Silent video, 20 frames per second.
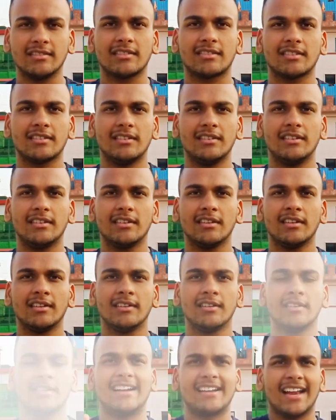concerned.
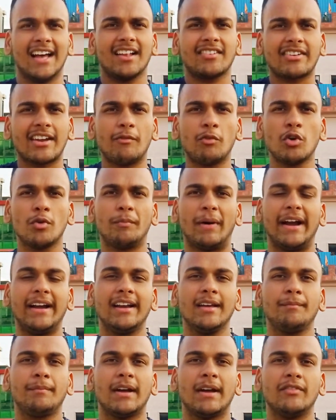At last, I want to
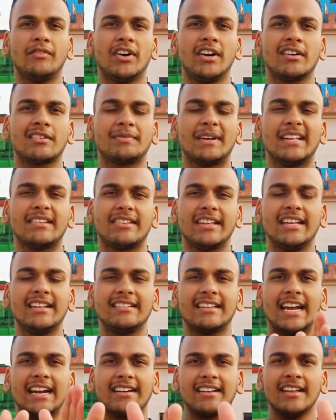bind up my words by
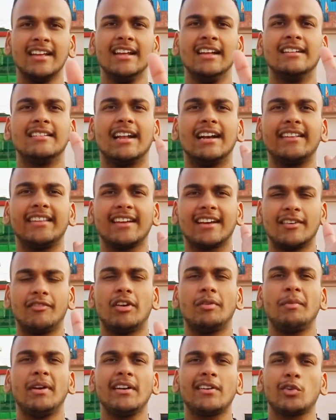saying that the
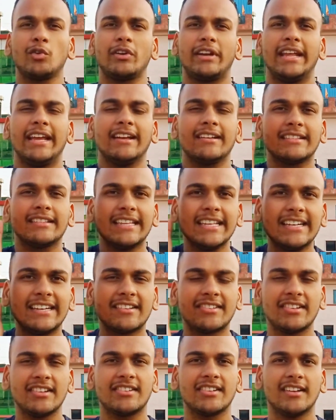government should take the
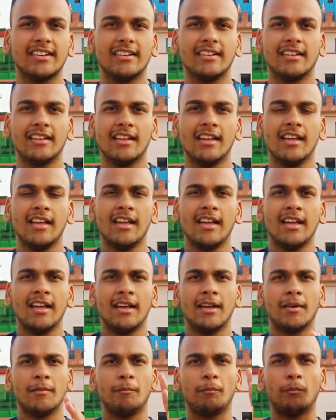decision
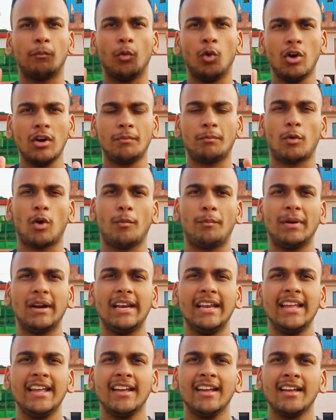more
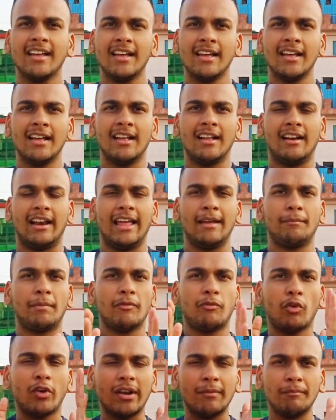properly.
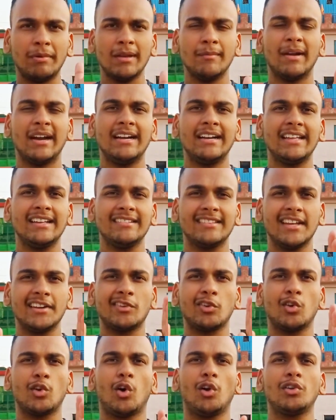Like before implementing,
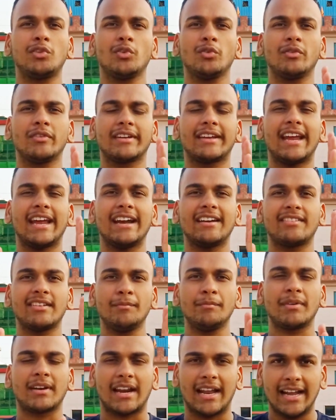they should also get
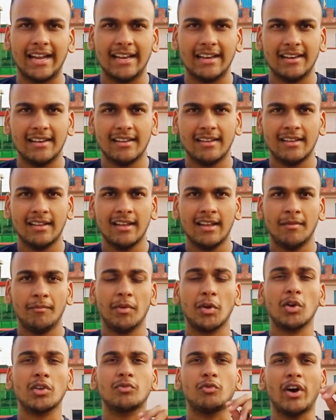some trial,
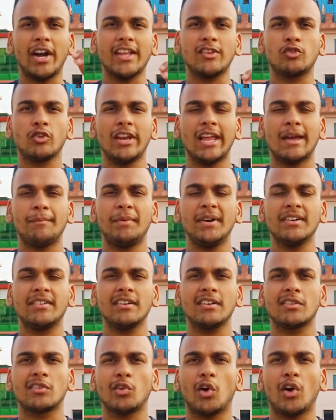because what actually
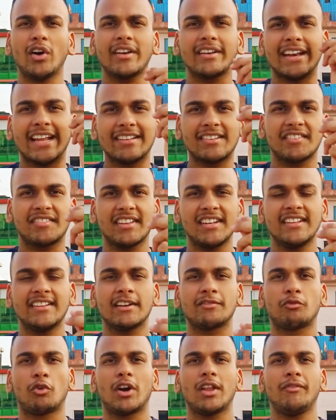happens, it's not
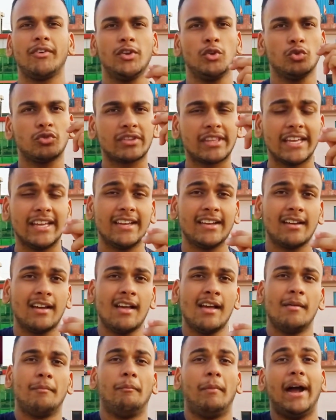necessary that whatever you
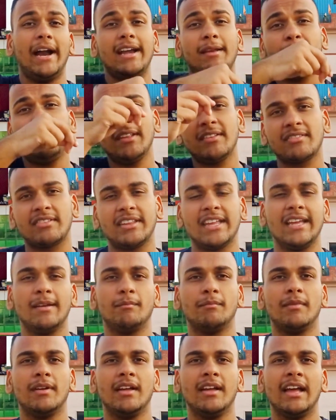think might be
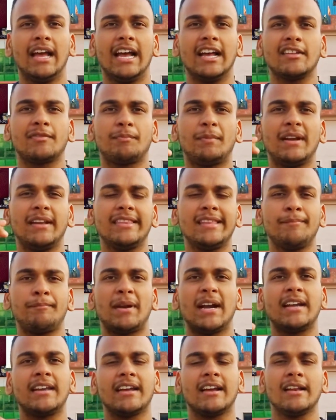same as per
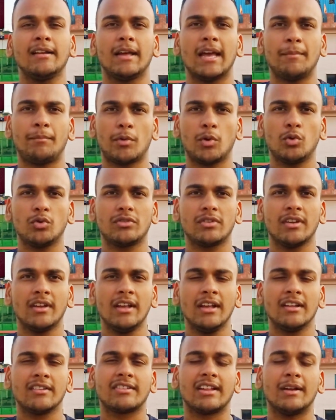the practical
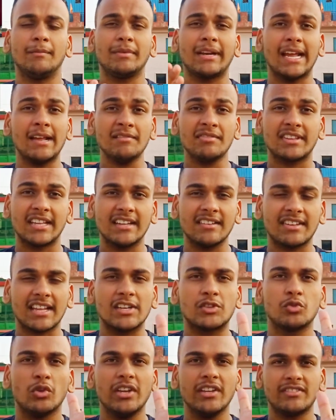approach. Sometimes
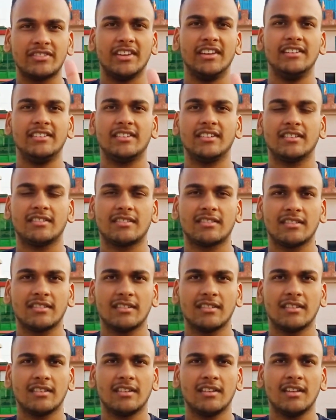things actually changes.